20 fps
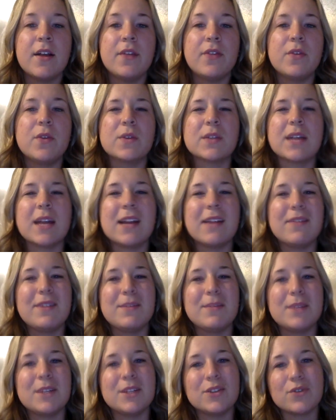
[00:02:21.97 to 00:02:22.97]
those kind of
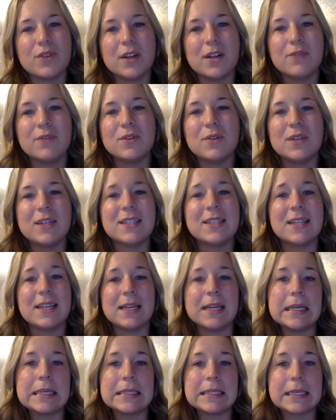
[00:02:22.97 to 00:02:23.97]
administrative duties that
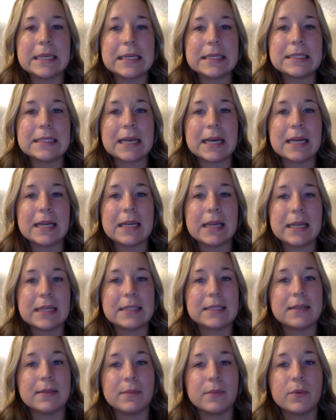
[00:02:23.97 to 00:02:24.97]
need to get done at
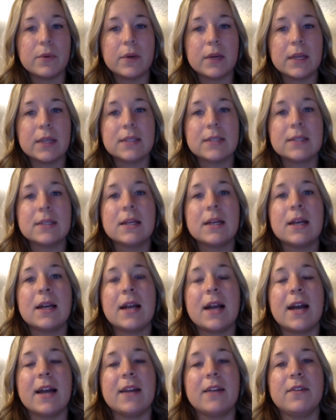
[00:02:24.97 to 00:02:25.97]
some point
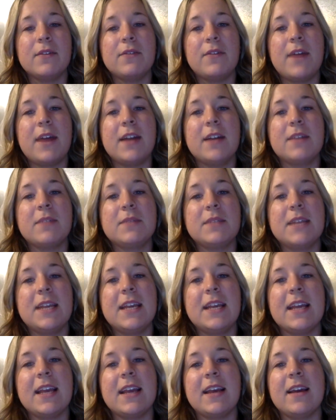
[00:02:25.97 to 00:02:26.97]
kind of end up
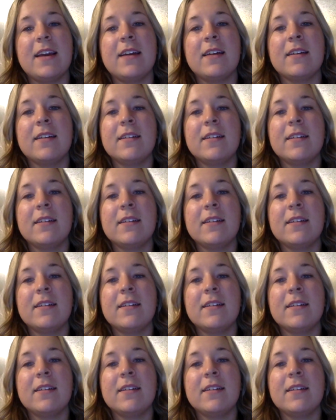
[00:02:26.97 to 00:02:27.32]
taking